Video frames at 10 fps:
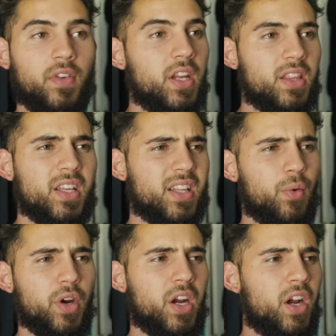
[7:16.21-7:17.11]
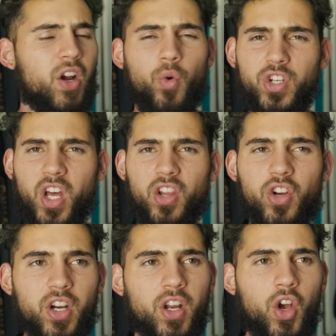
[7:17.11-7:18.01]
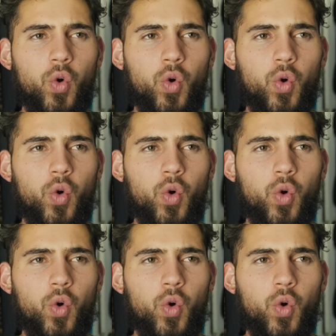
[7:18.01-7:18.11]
Anything that we're trying to learn,